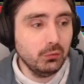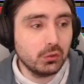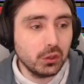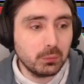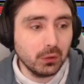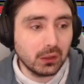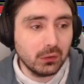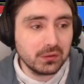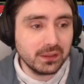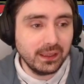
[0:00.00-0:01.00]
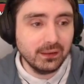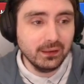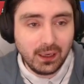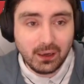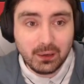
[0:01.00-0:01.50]
You could put claws on it.
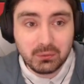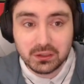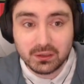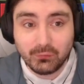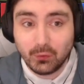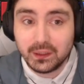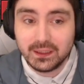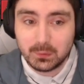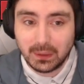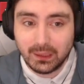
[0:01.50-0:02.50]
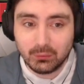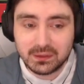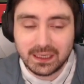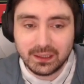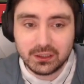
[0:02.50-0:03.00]
I would just avoid this player
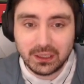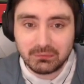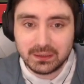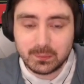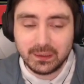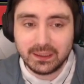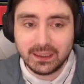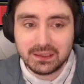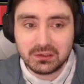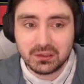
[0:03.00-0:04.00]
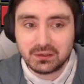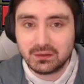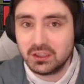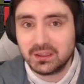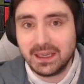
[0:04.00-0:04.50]
altogether, generally speaking. It's just
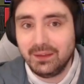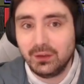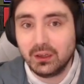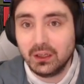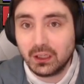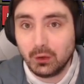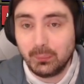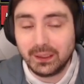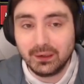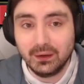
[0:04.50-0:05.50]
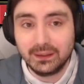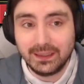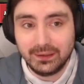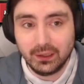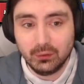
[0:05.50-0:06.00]
get, if you're going to go big guy,
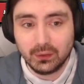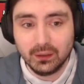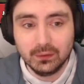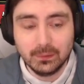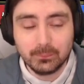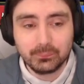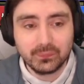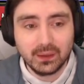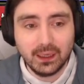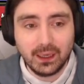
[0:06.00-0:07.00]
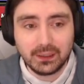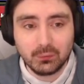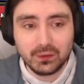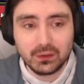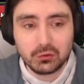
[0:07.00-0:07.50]
get the ogre. I
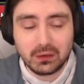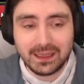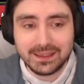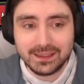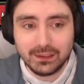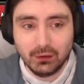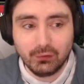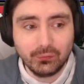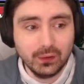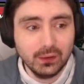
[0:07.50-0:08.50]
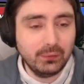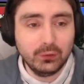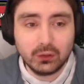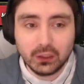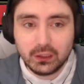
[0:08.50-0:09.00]
don't think the troll adds enough. If
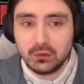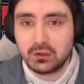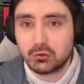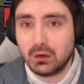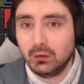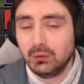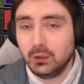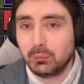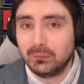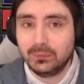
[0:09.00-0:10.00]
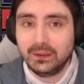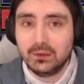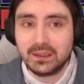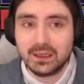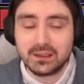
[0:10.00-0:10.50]
you're going to use a troll, you're probably
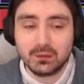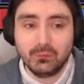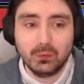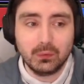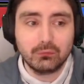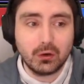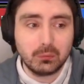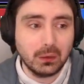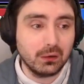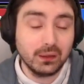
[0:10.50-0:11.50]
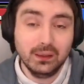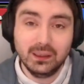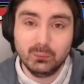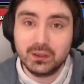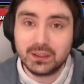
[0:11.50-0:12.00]
using it as some form of roadblock,
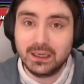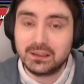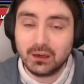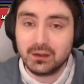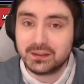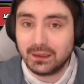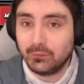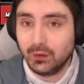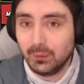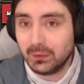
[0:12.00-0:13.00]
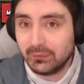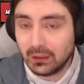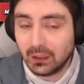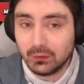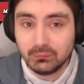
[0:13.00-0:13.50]
in which case guard stand firm, leave
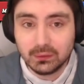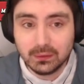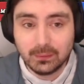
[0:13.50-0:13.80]
it alone.